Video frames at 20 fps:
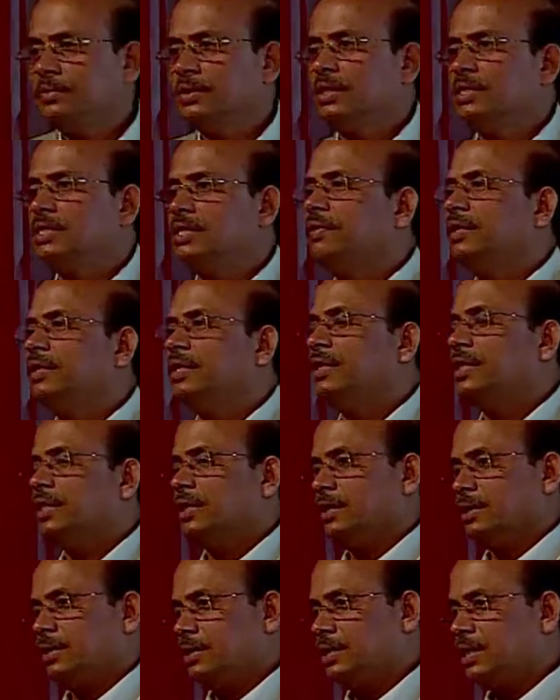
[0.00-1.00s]
the
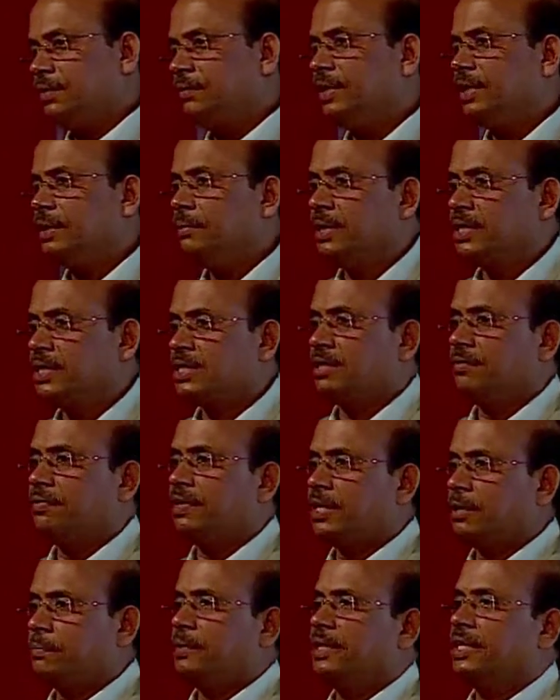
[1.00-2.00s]
GVT based
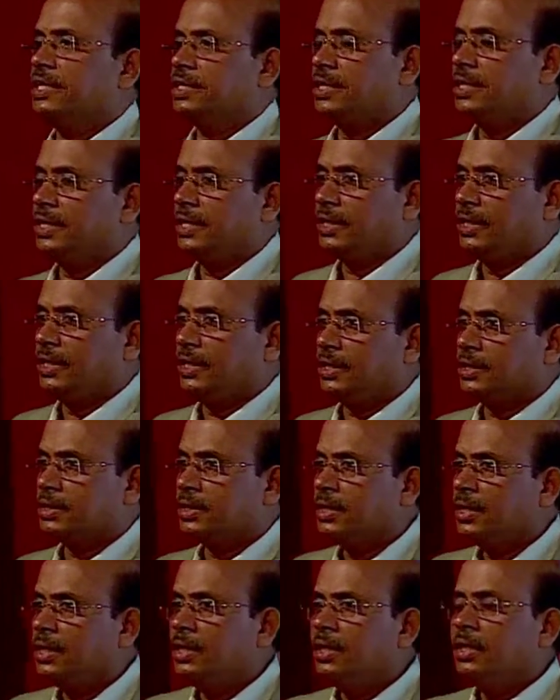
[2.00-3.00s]
flutter prediction techniques,
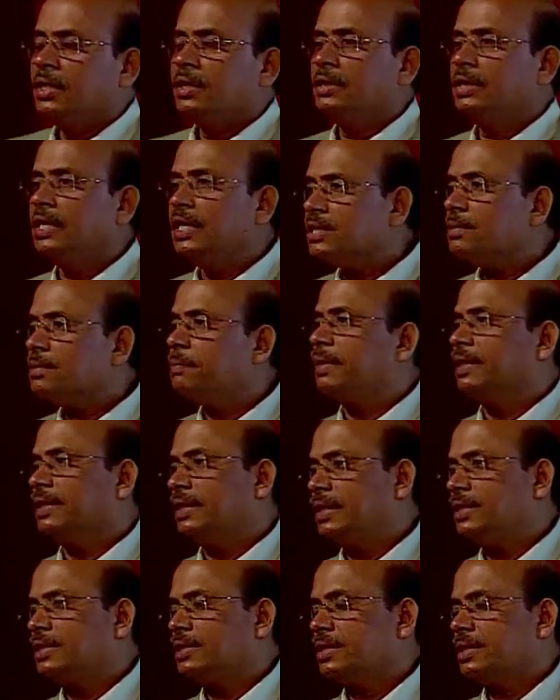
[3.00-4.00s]
these
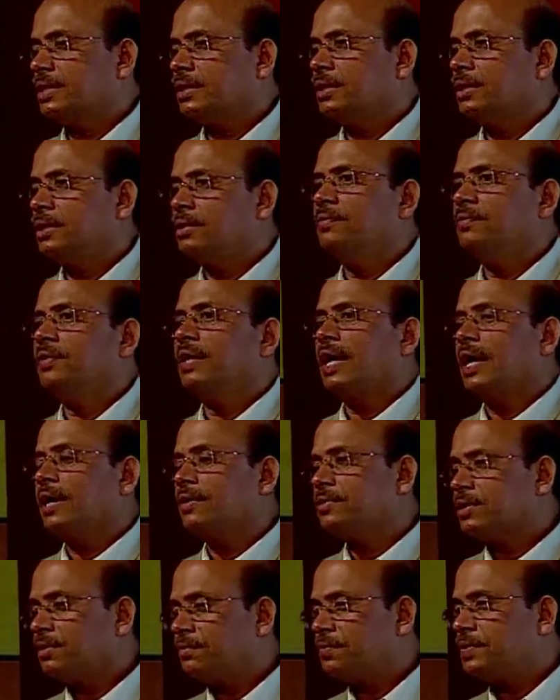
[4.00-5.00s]
methods we
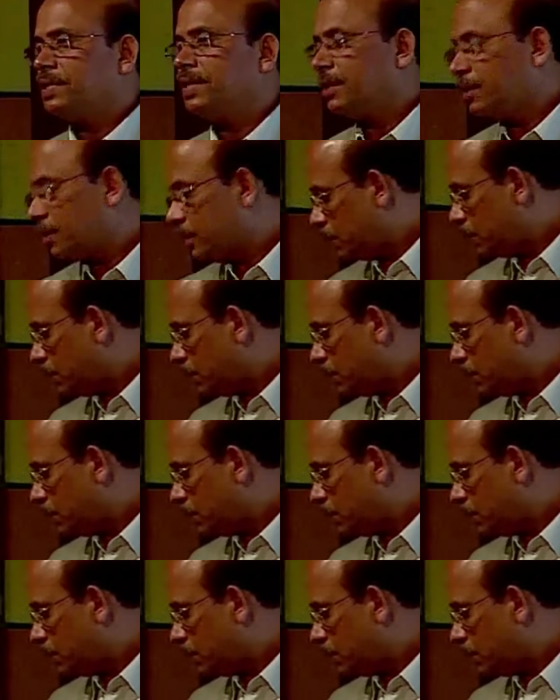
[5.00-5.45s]
have sufficient